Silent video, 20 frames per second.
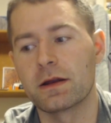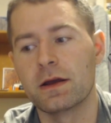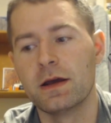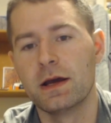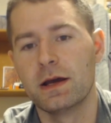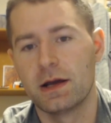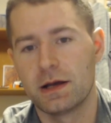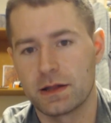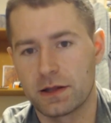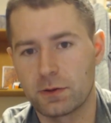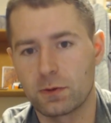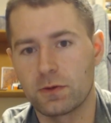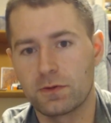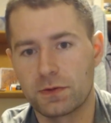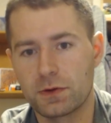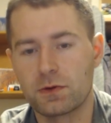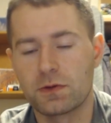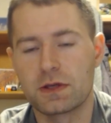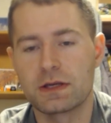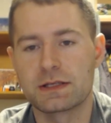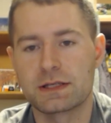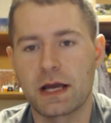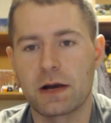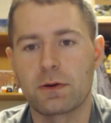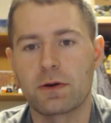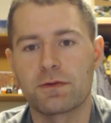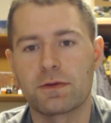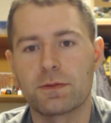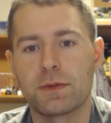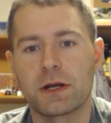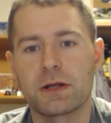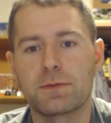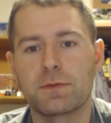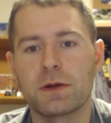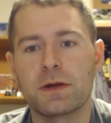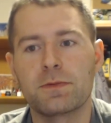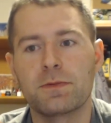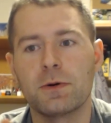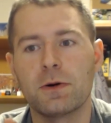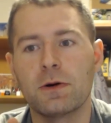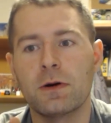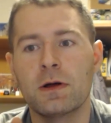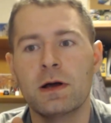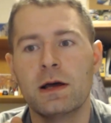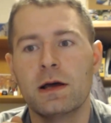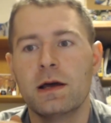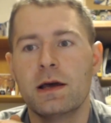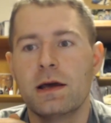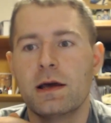in, they review these however many people.